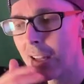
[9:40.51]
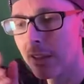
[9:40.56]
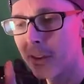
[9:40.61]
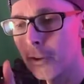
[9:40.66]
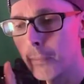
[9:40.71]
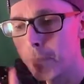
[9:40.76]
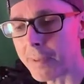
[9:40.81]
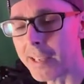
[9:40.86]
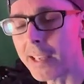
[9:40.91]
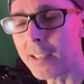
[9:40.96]

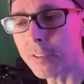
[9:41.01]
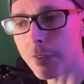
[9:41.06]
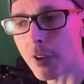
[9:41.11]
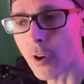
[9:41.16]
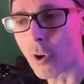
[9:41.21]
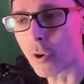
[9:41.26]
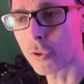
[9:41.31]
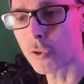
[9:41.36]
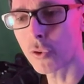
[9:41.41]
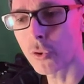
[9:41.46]
The
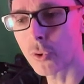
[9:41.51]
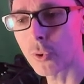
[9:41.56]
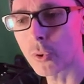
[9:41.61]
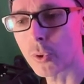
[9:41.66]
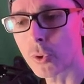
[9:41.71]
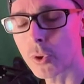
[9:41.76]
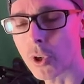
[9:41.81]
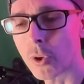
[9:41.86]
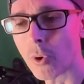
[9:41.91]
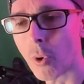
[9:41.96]
PSVR
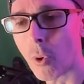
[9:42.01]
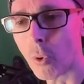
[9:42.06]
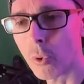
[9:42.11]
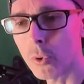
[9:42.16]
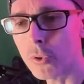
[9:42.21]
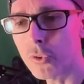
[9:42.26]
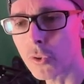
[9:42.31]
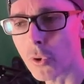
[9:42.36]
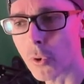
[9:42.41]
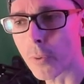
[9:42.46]
2 can
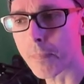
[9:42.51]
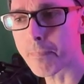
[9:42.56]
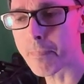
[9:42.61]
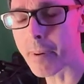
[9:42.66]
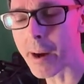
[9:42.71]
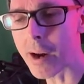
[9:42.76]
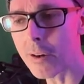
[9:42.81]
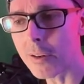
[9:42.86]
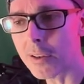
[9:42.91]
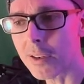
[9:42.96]
also
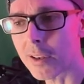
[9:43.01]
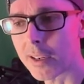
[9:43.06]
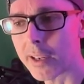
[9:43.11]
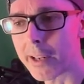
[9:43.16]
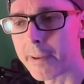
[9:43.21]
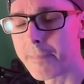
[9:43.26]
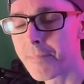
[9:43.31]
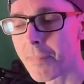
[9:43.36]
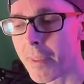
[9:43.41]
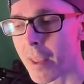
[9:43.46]

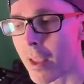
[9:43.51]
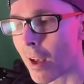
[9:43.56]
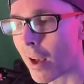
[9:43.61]
apparently